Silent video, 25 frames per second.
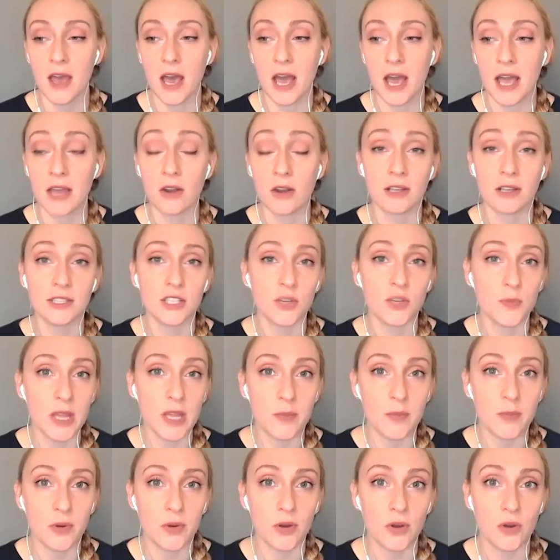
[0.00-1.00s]
Uh, and also
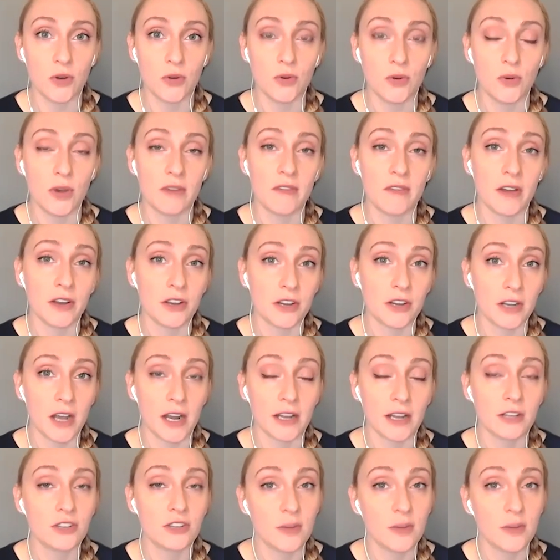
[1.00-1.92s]
people who have undergone